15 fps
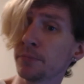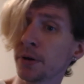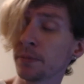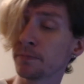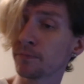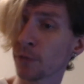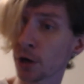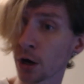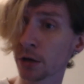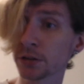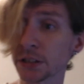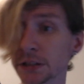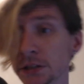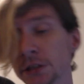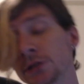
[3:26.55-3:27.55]
But
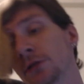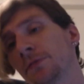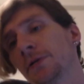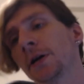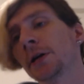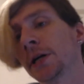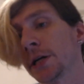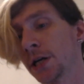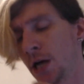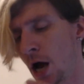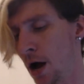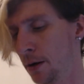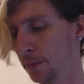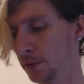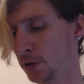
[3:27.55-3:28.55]
regardless, these are very
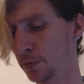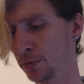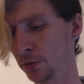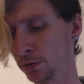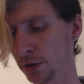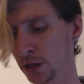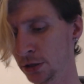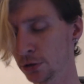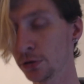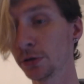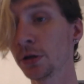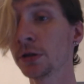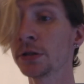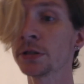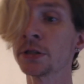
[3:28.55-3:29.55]
comfortable
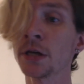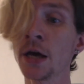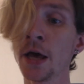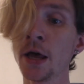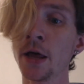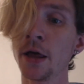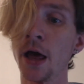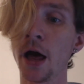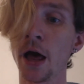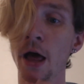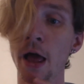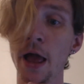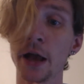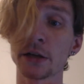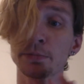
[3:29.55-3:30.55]
controllers.
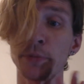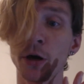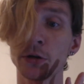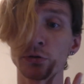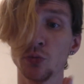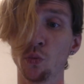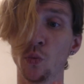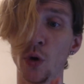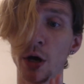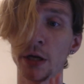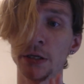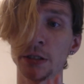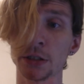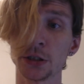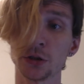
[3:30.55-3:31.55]
Xbox
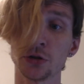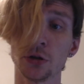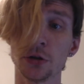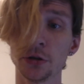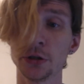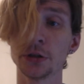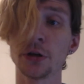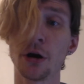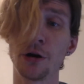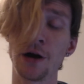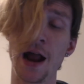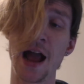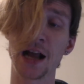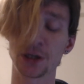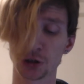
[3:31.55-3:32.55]
One controllers are
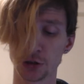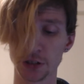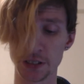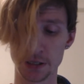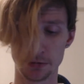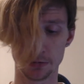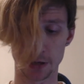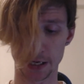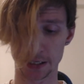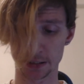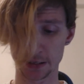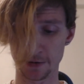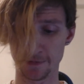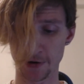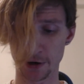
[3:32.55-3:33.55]
actually, like I
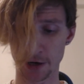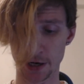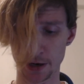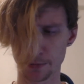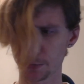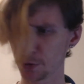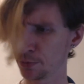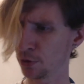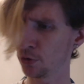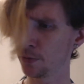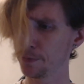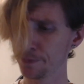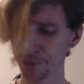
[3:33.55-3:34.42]
said, very comfortable.